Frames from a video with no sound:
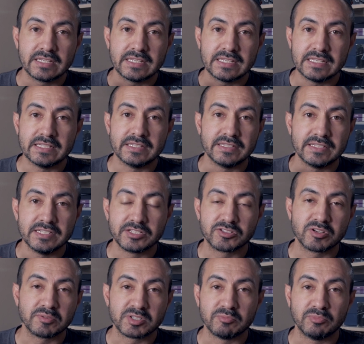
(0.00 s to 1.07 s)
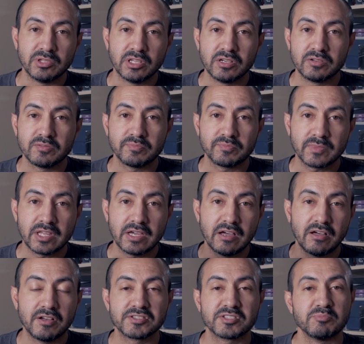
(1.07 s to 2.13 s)
in the description below.
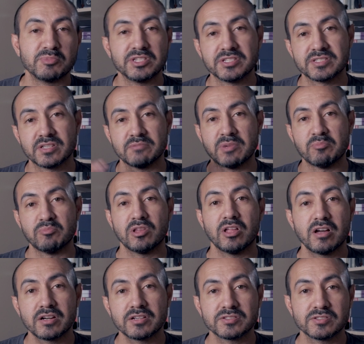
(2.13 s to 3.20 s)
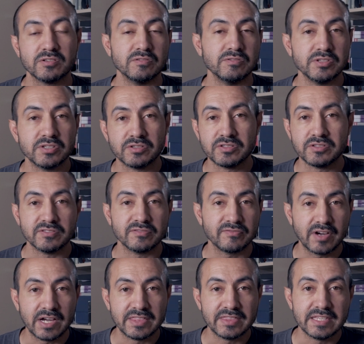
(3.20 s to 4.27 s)
I'll also put this on my blog, so you can
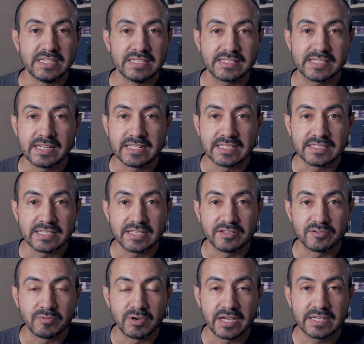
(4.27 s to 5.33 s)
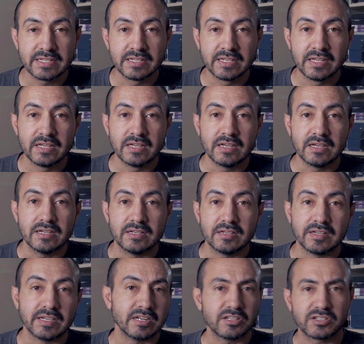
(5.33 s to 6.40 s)
find the settings either way.
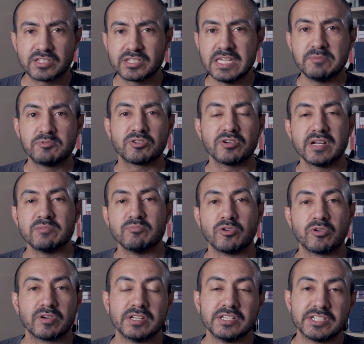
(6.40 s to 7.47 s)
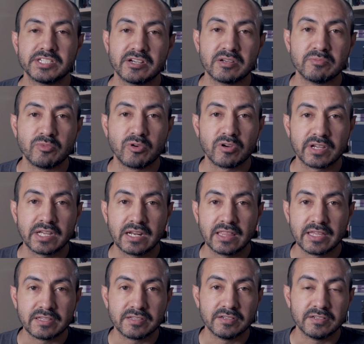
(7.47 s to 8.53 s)
Uh, and I'll keep creating more and sharing more, kind of
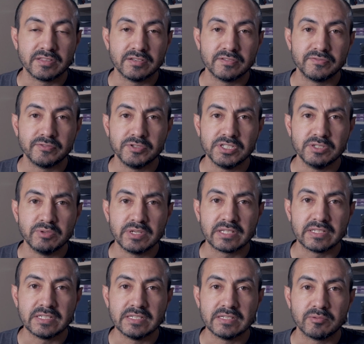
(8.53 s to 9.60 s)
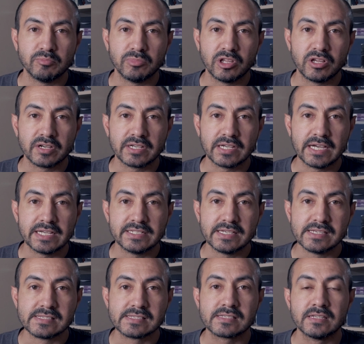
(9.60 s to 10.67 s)
like uh, the Fuji Weekly blog guy
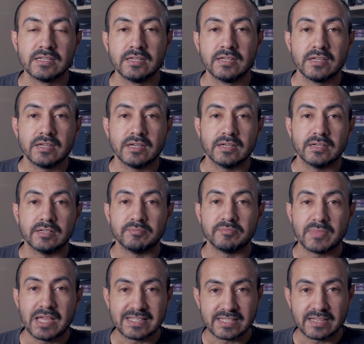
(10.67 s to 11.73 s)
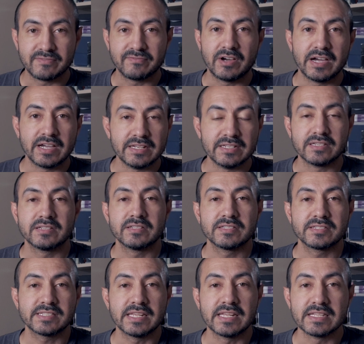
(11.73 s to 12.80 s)
does, um, as I find
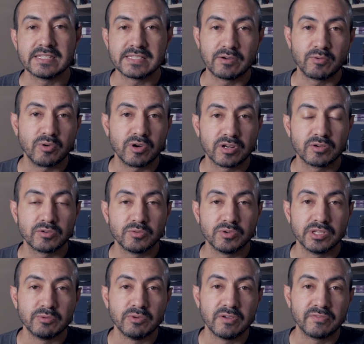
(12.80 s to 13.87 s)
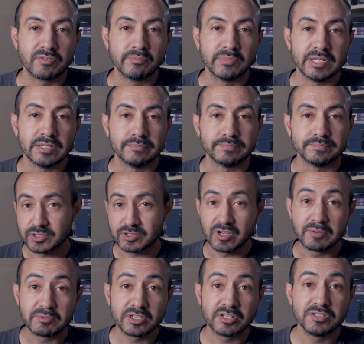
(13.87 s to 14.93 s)
settings that work really well for me. So I
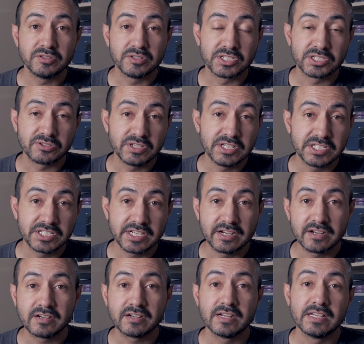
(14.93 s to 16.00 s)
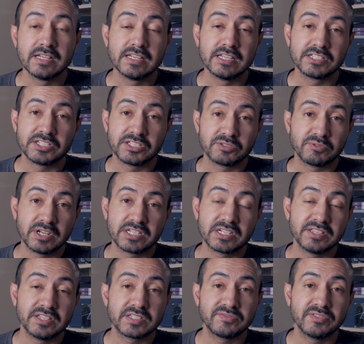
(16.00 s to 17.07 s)
am going to do a screen share
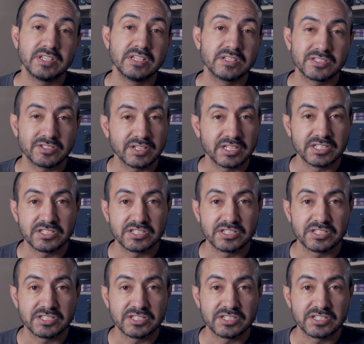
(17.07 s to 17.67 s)
situation in this video, so I can